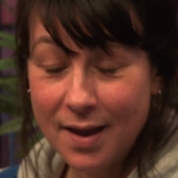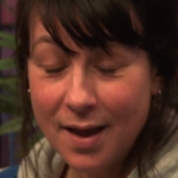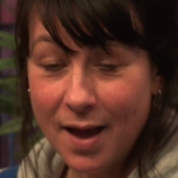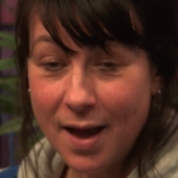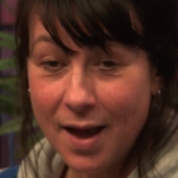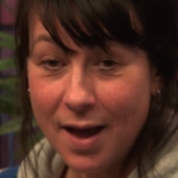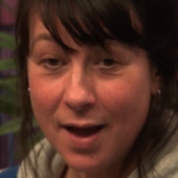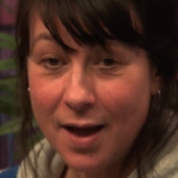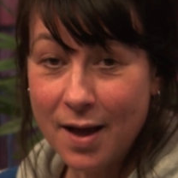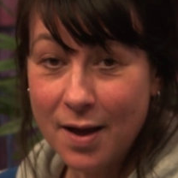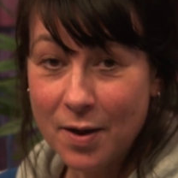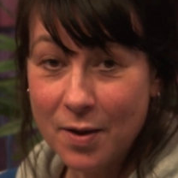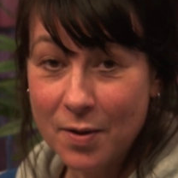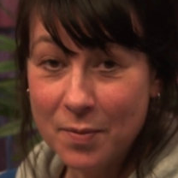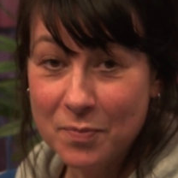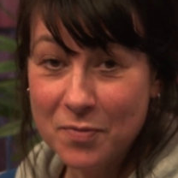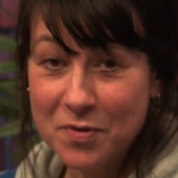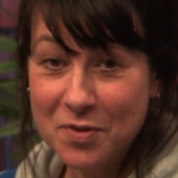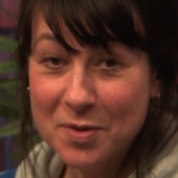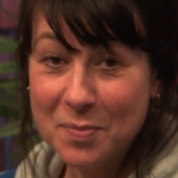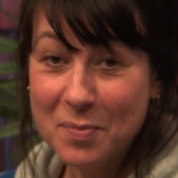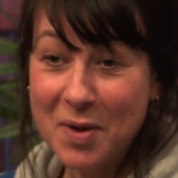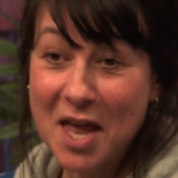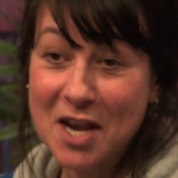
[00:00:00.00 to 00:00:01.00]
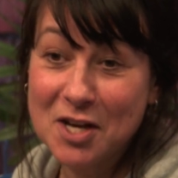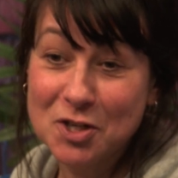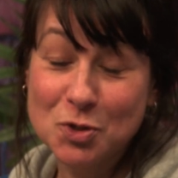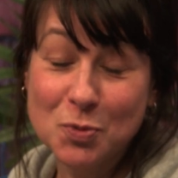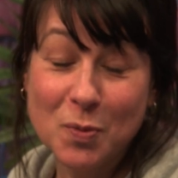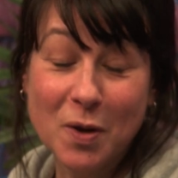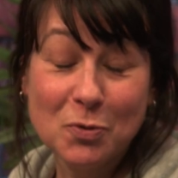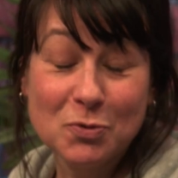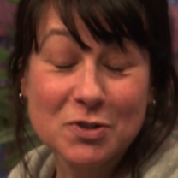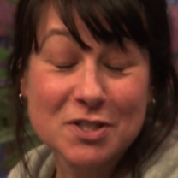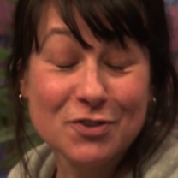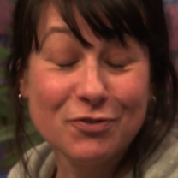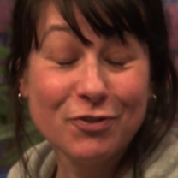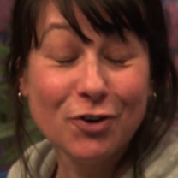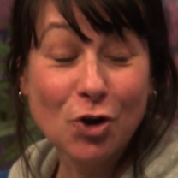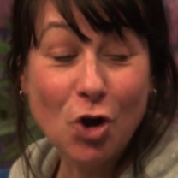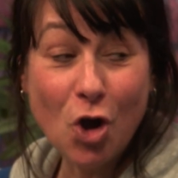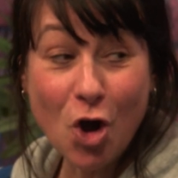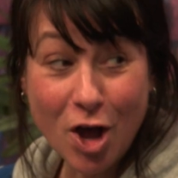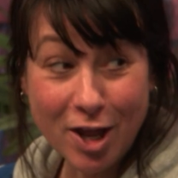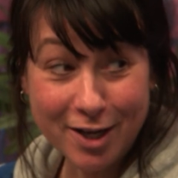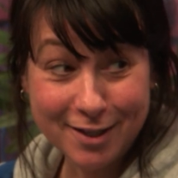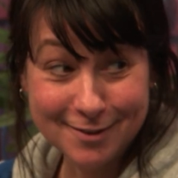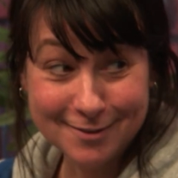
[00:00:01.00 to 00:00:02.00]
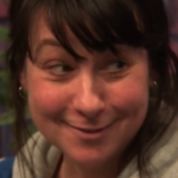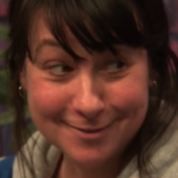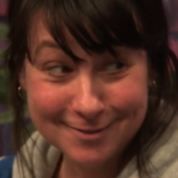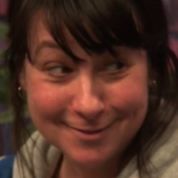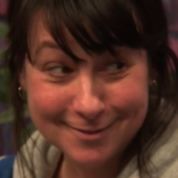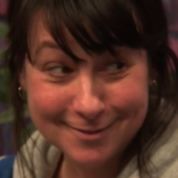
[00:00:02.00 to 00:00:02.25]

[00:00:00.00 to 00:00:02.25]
the management was forgotten.